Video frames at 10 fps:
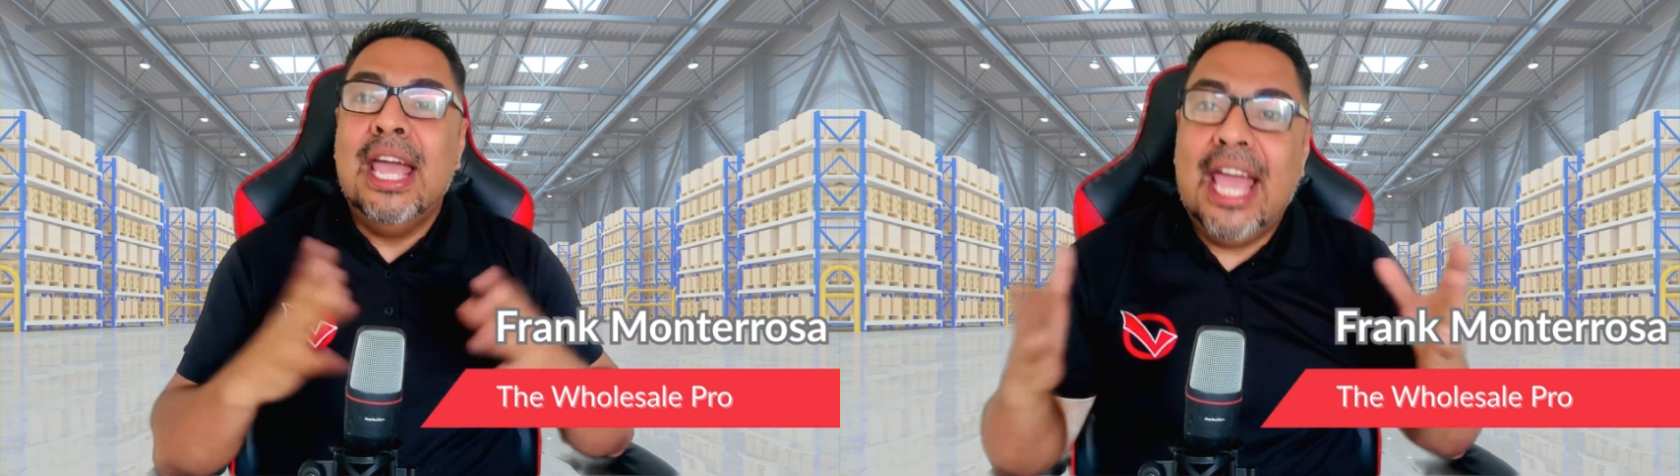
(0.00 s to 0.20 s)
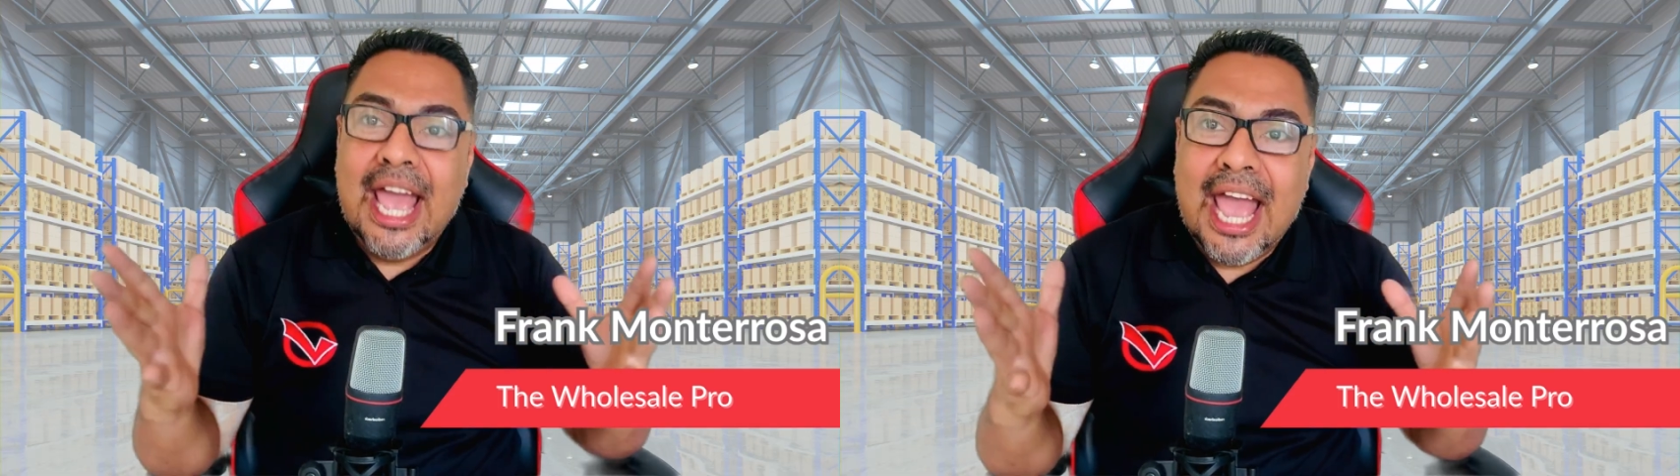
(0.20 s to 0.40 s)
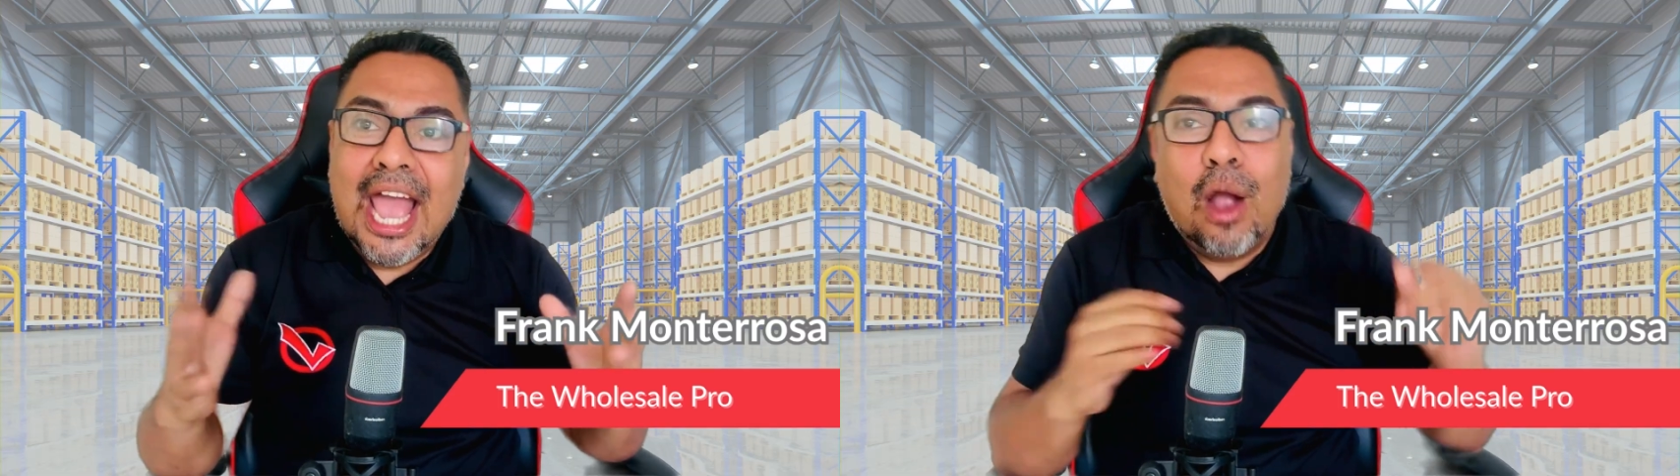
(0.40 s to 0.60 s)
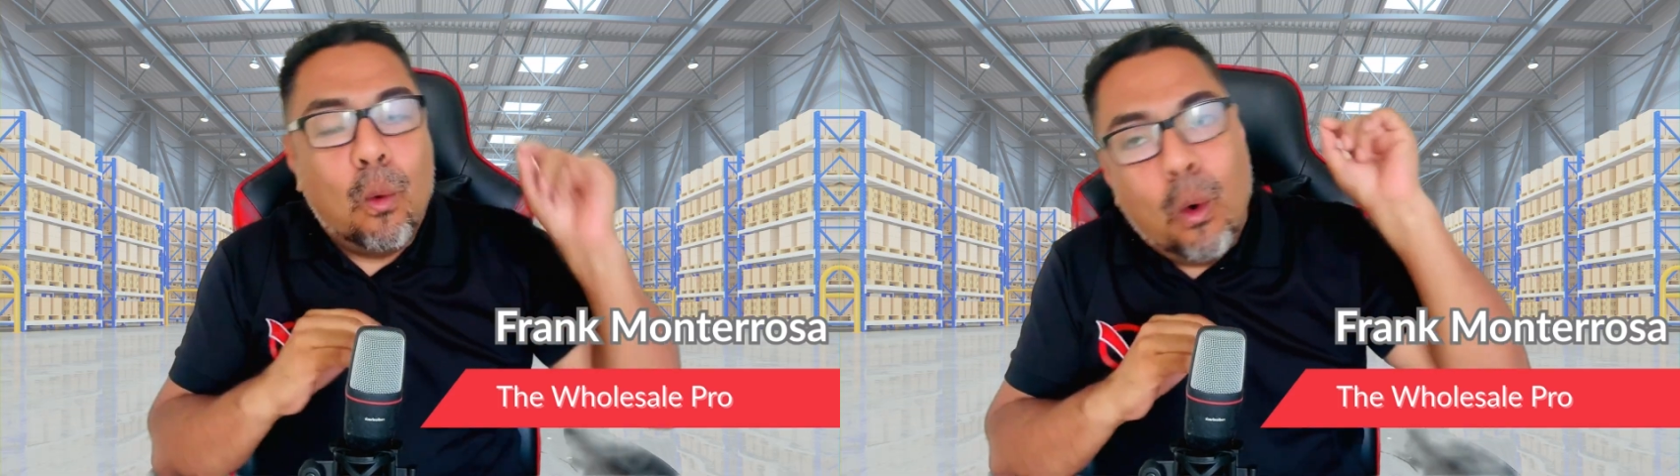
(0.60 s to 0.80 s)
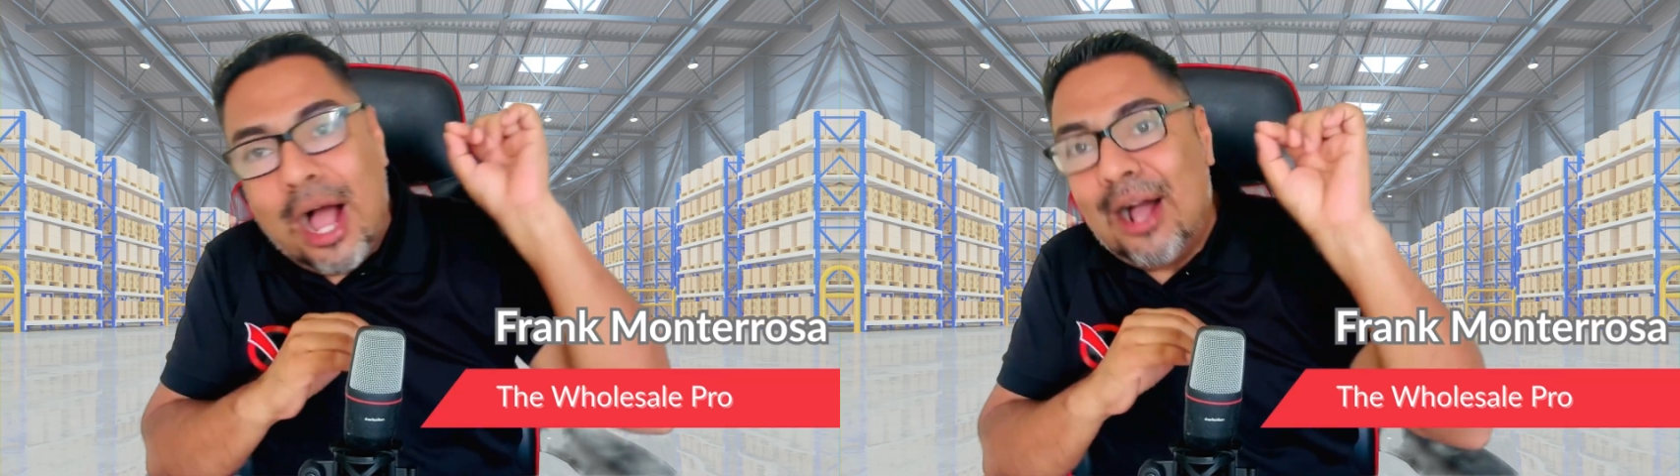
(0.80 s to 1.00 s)

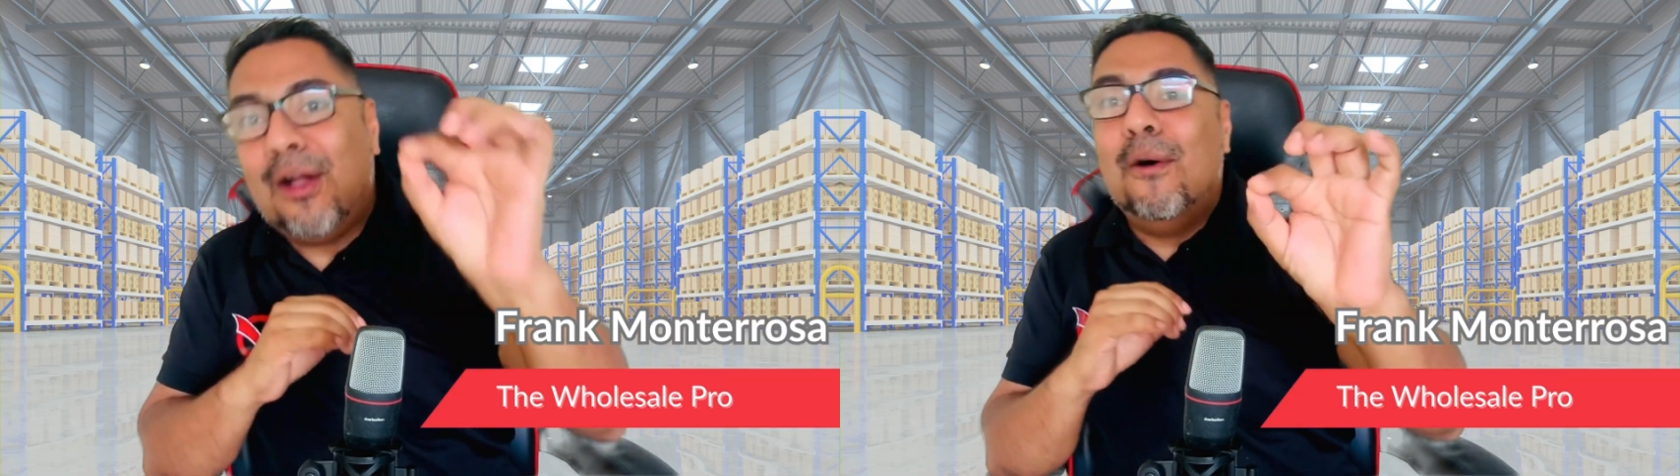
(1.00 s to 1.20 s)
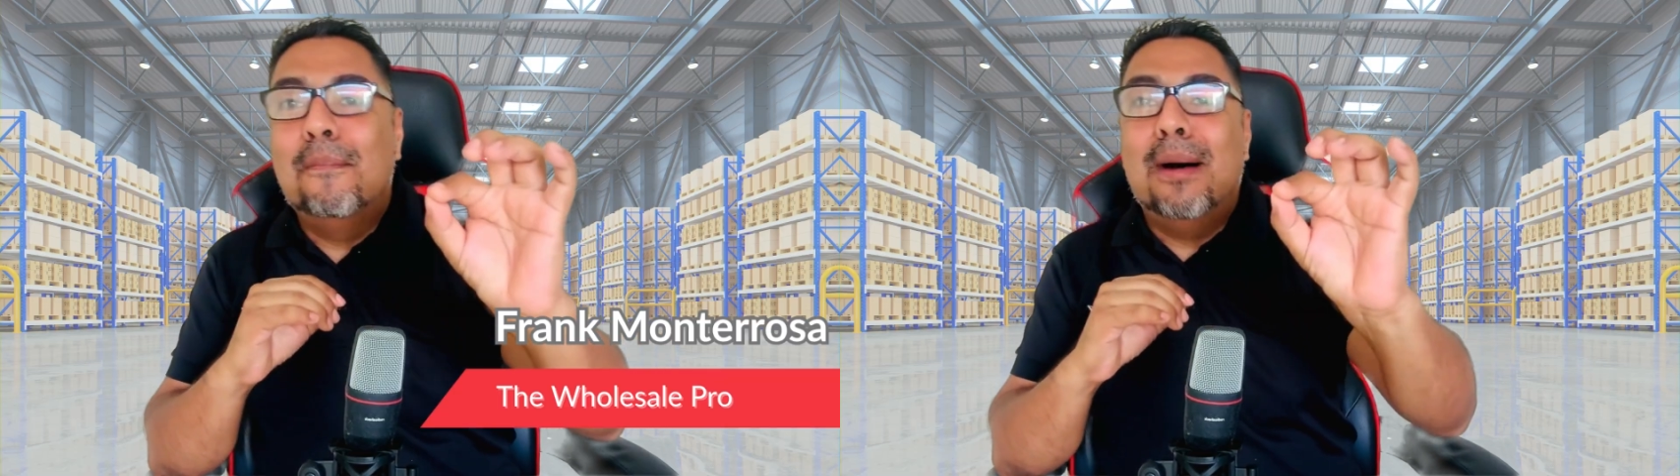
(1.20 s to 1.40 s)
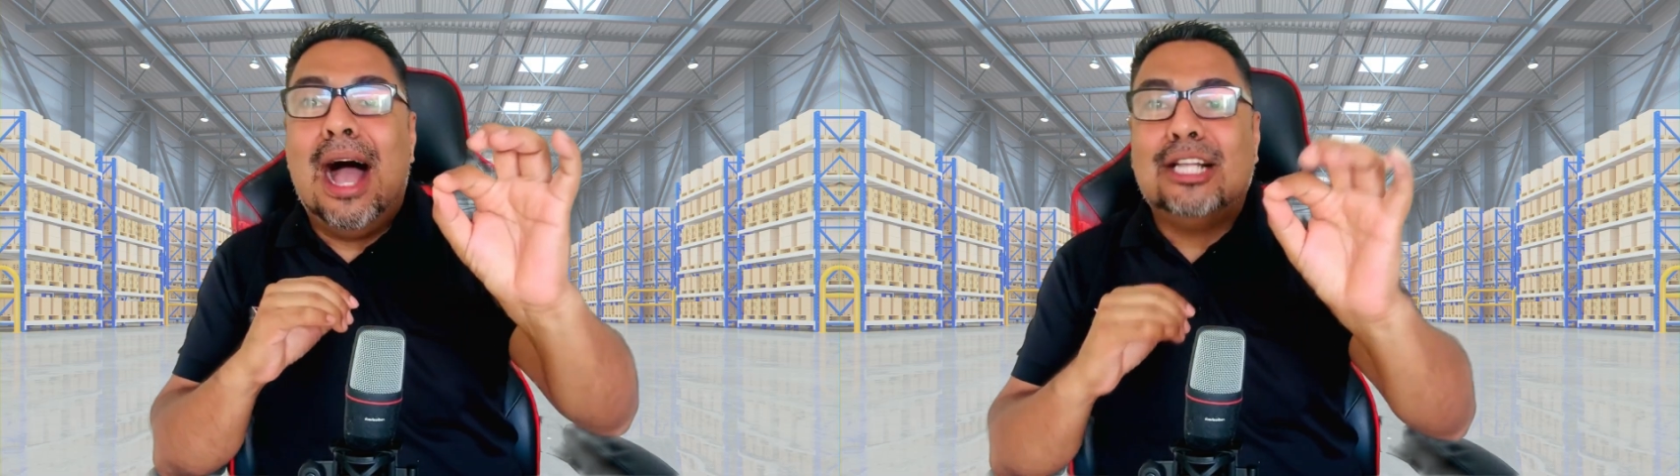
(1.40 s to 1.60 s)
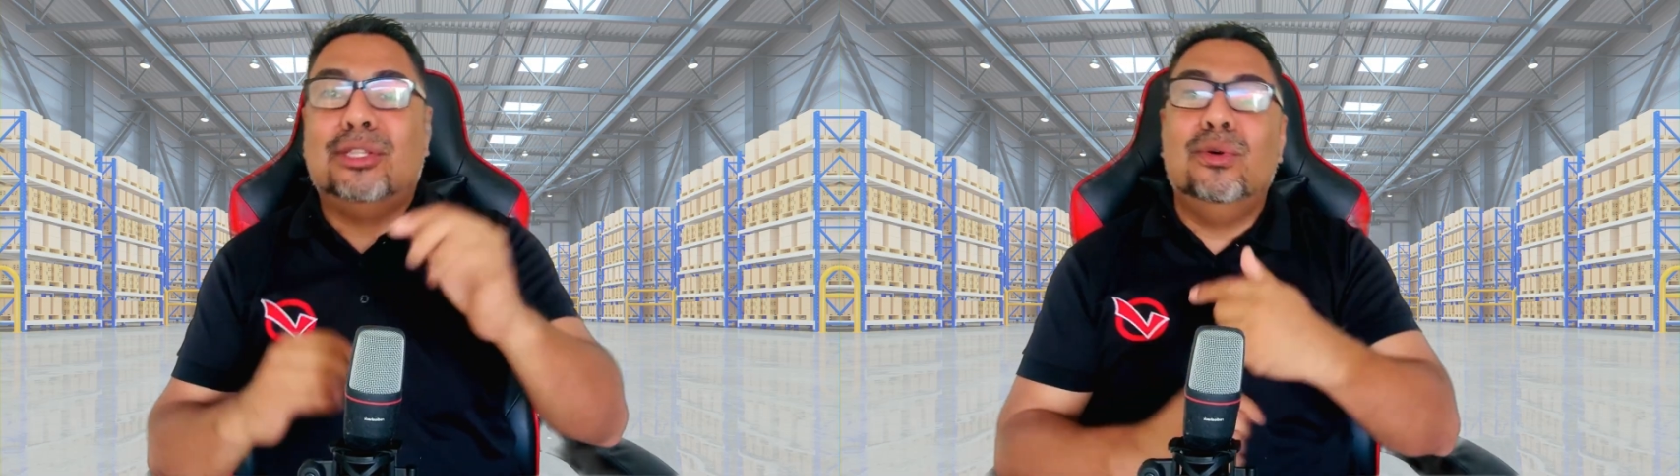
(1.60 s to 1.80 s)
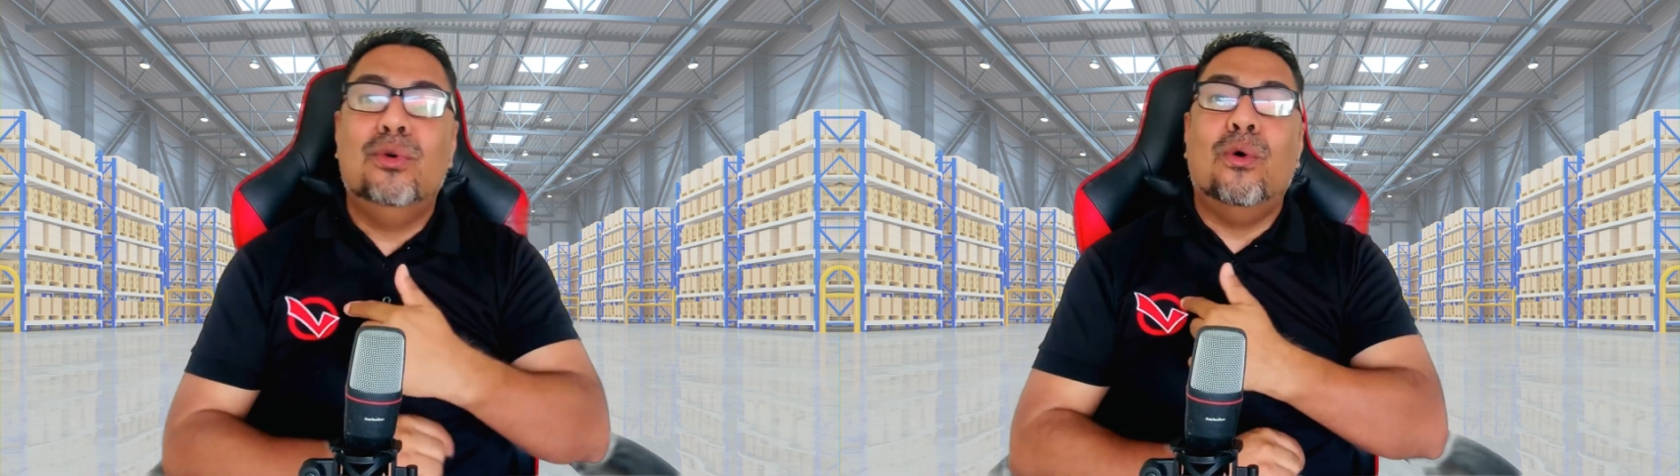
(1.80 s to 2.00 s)
and welcome back
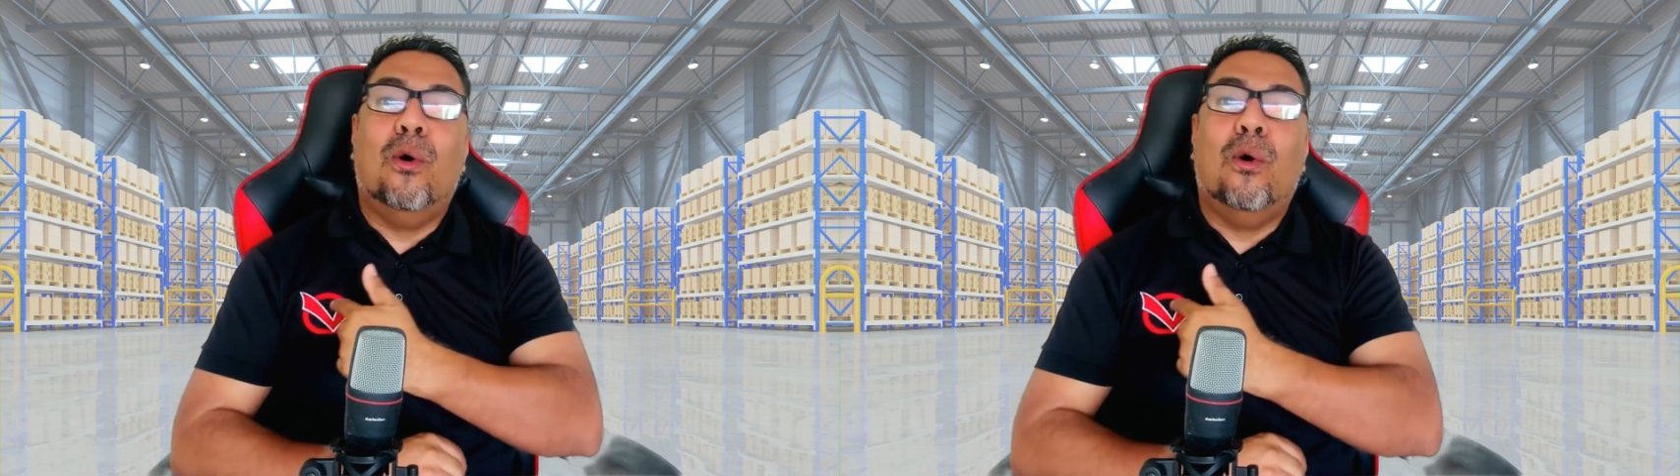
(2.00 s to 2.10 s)
to